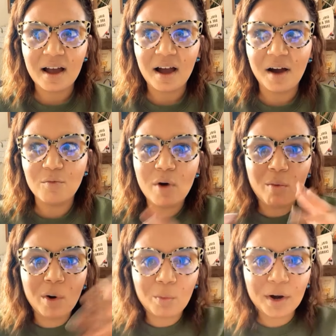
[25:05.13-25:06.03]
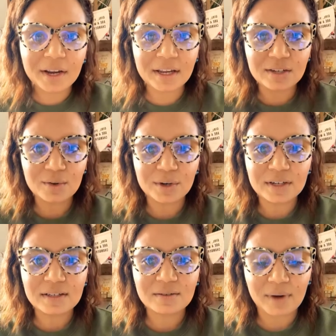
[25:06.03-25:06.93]
of what we're working
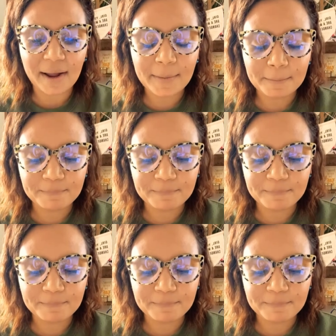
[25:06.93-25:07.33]
towards, right?